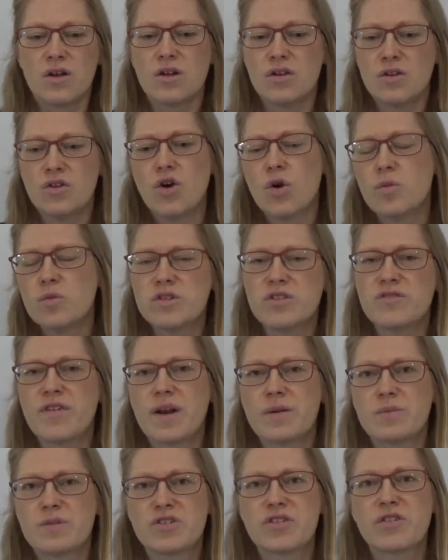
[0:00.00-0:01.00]
Normal
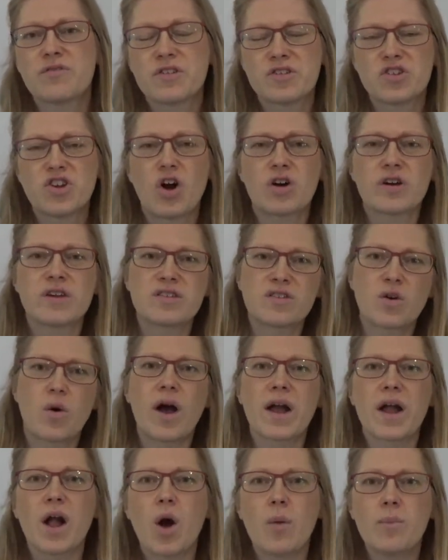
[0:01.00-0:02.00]
development of the tongue is
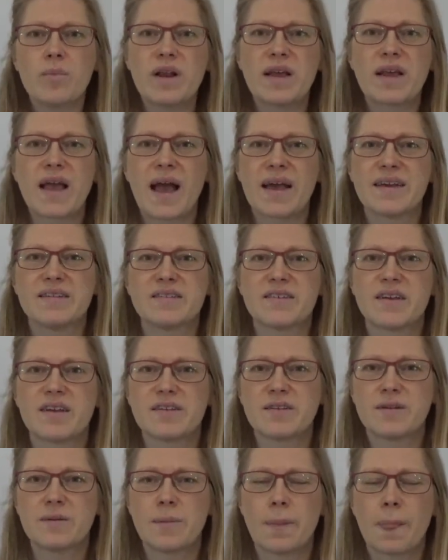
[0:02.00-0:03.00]
quite
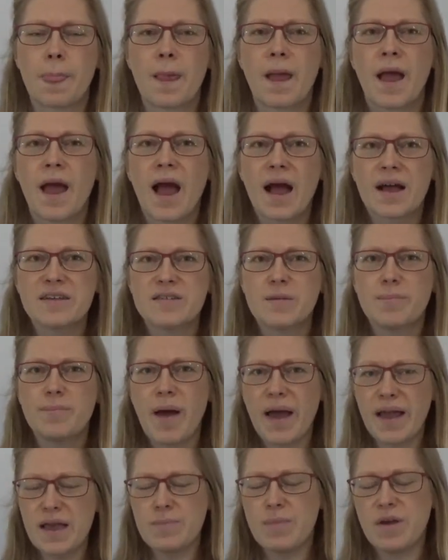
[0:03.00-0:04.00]
complicated. As a
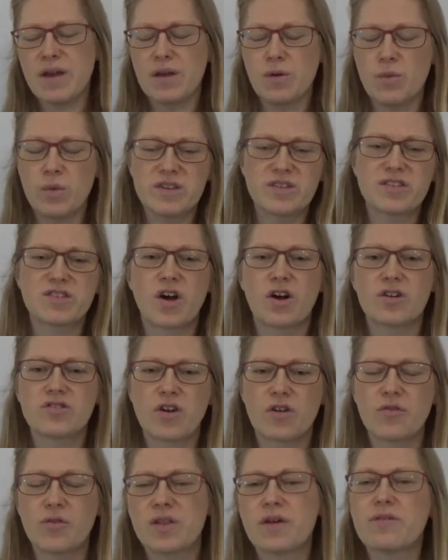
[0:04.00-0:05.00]
baby, we start
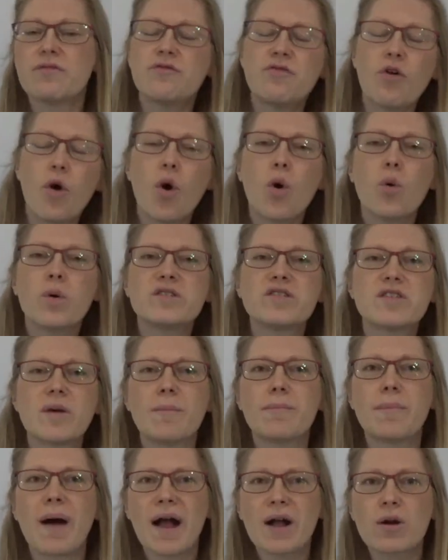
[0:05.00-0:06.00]
off with a forwards
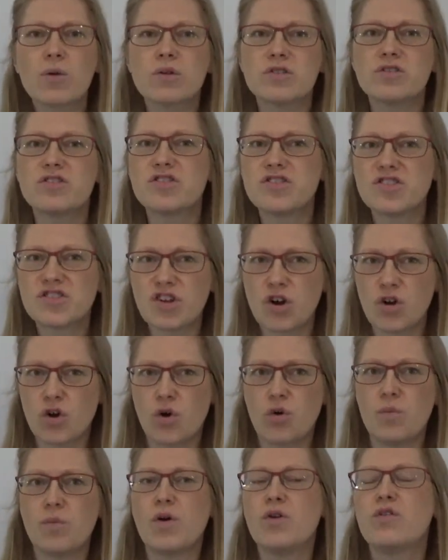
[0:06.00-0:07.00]
and backwards
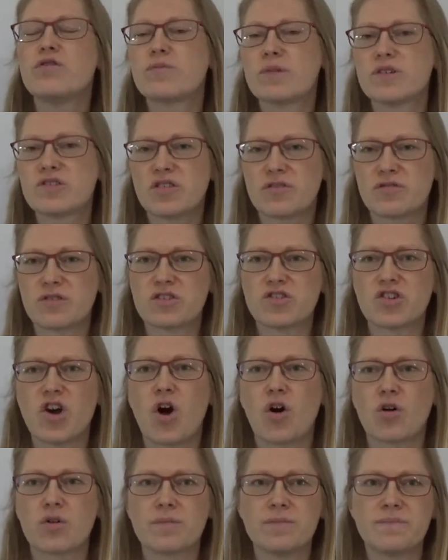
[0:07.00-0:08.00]
suckle movement of the
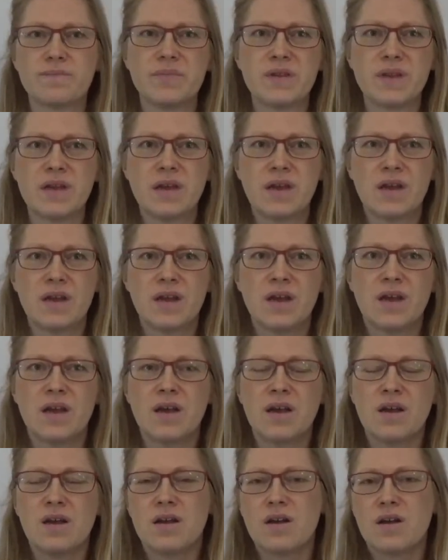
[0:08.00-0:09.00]
tongue.
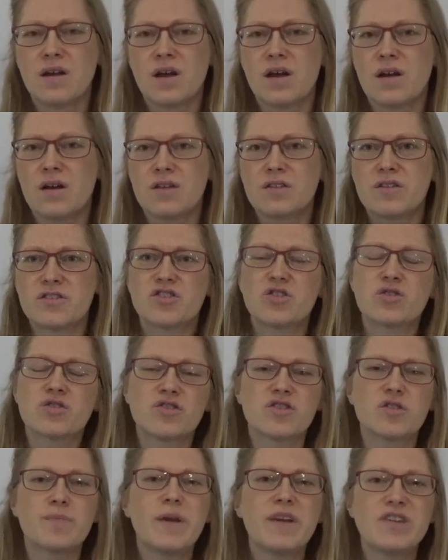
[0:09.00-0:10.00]
The sort
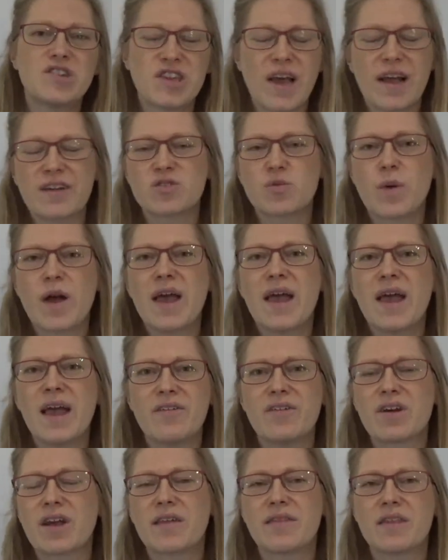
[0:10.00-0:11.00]
of speech sounds we're
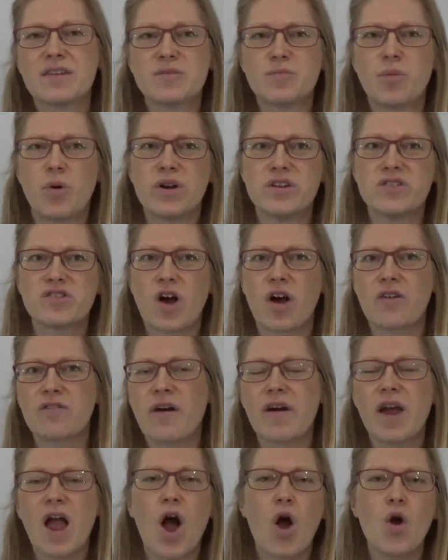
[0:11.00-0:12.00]
hearing at this point are
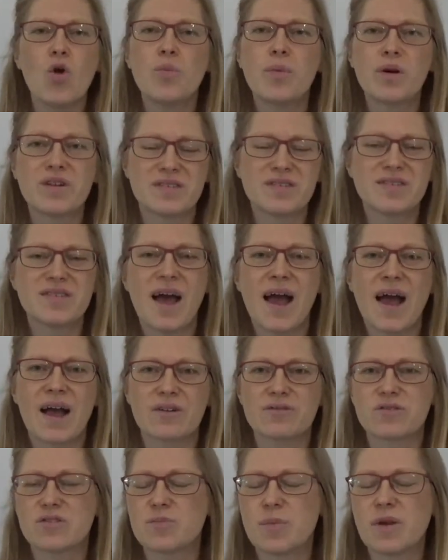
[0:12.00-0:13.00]
very open
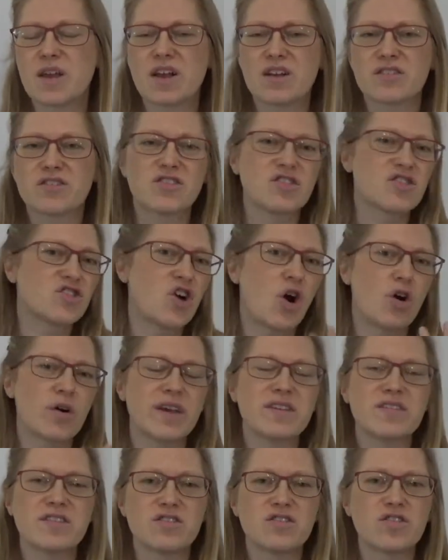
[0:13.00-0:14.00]
sounds because the tongue
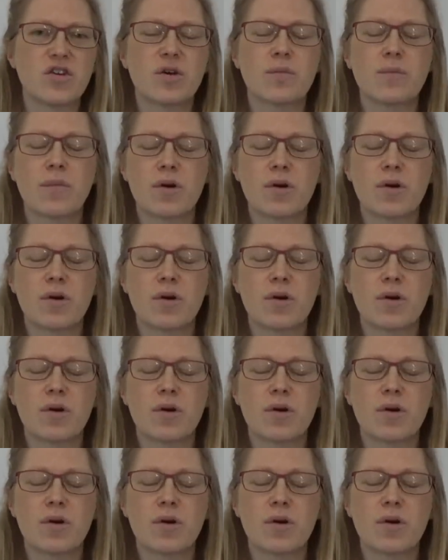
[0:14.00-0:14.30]
isn't doing